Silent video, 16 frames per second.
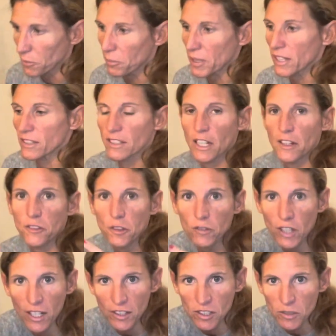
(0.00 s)
because if you've
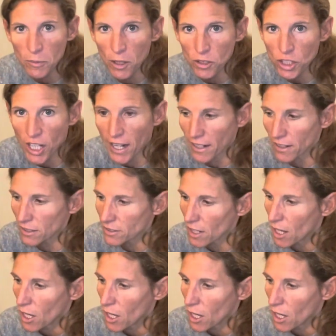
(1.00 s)
got a small child,